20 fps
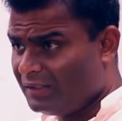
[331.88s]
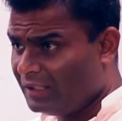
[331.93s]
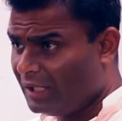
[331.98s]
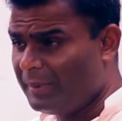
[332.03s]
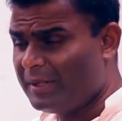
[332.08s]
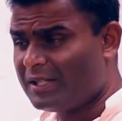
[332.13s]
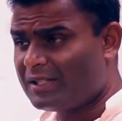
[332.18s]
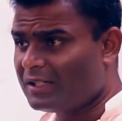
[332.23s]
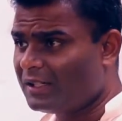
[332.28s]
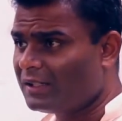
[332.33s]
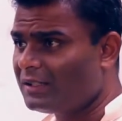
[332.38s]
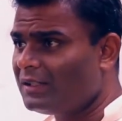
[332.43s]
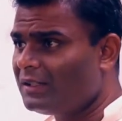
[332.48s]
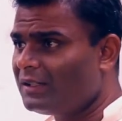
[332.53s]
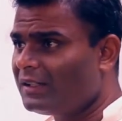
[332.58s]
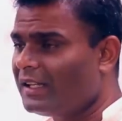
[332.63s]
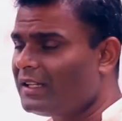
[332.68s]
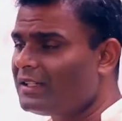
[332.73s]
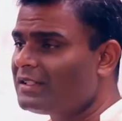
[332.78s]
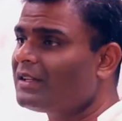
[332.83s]
There will be
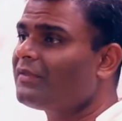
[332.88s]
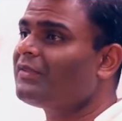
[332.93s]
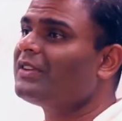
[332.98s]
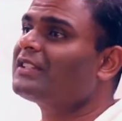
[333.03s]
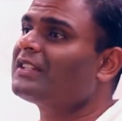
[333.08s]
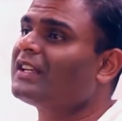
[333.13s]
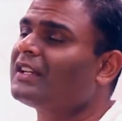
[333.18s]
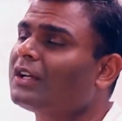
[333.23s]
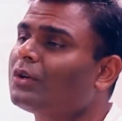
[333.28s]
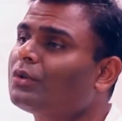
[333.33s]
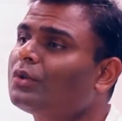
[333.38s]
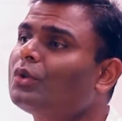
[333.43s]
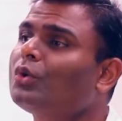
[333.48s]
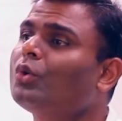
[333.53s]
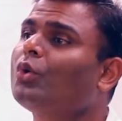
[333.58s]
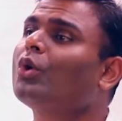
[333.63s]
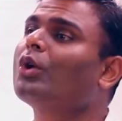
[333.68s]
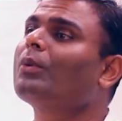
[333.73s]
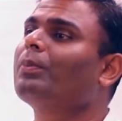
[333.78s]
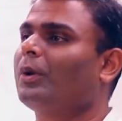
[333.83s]
certain things that we send out to the
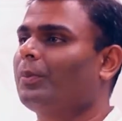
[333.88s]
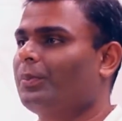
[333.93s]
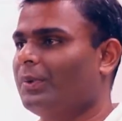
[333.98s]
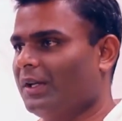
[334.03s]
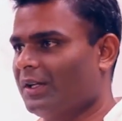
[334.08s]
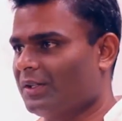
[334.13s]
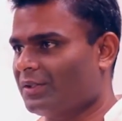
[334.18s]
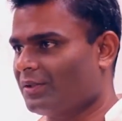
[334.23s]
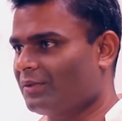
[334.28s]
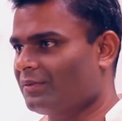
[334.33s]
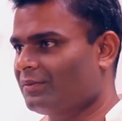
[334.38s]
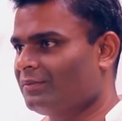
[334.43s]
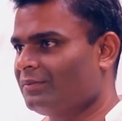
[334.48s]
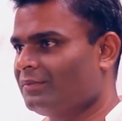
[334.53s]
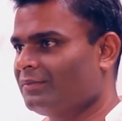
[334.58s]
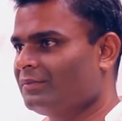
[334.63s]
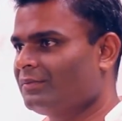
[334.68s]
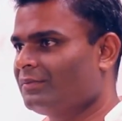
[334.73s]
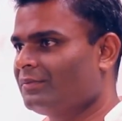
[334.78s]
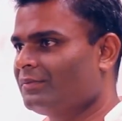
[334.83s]
whole population.
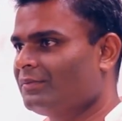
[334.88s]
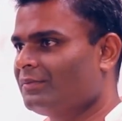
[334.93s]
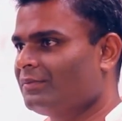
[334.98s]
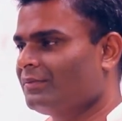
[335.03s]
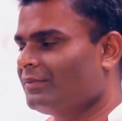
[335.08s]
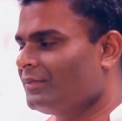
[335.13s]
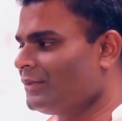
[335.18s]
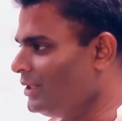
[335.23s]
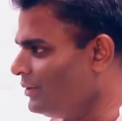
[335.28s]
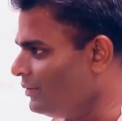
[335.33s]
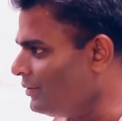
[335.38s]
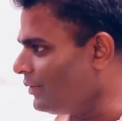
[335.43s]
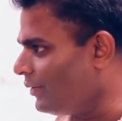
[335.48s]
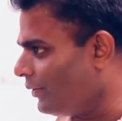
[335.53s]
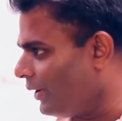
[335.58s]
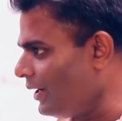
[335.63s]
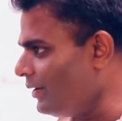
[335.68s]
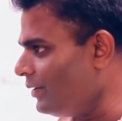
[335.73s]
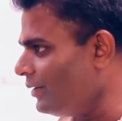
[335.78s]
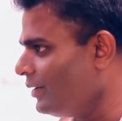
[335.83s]

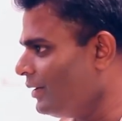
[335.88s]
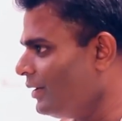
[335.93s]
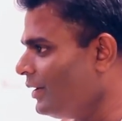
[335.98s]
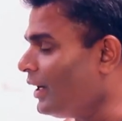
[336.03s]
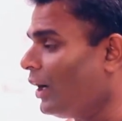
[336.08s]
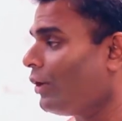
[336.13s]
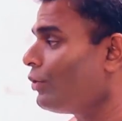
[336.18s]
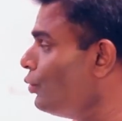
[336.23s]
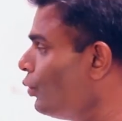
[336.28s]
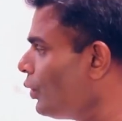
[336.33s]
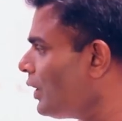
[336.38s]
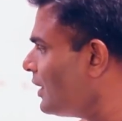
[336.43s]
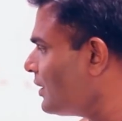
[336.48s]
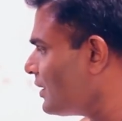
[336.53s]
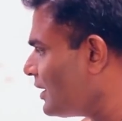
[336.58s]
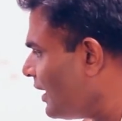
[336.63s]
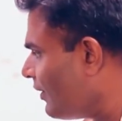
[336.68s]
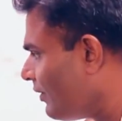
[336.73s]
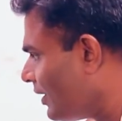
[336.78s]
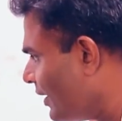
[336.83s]
Right? Now you can
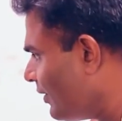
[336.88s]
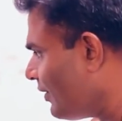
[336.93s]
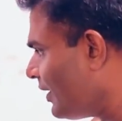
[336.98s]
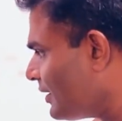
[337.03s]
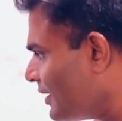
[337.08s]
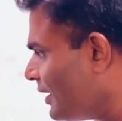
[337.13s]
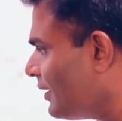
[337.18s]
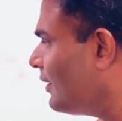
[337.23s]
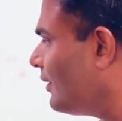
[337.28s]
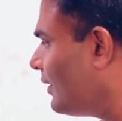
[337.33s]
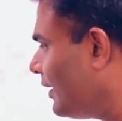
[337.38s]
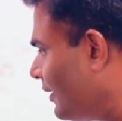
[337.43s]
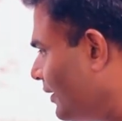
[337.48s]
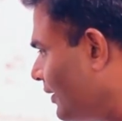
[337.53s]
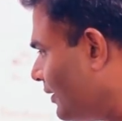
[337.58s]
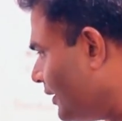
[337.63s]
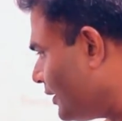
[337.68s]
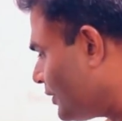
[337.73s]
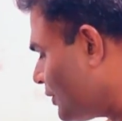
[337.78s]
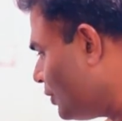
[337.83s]
share whatever I said.
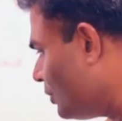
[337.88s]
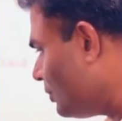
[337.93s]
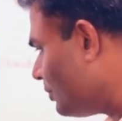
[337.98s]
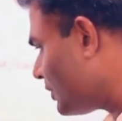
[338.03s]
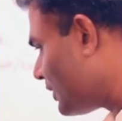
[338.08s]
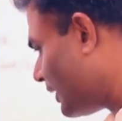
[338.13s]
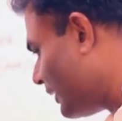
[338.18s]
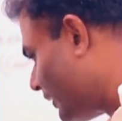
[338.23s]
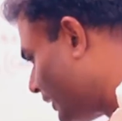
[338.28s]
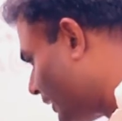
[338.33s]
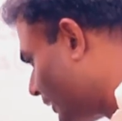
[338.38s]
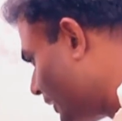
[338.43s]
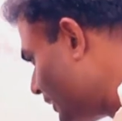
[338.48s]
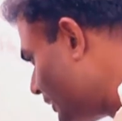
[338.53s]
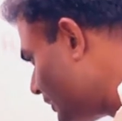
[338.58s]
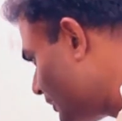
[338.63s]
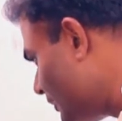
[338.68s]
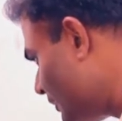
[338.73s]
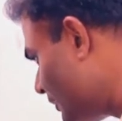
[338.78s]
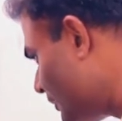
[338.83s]
Assume something, right?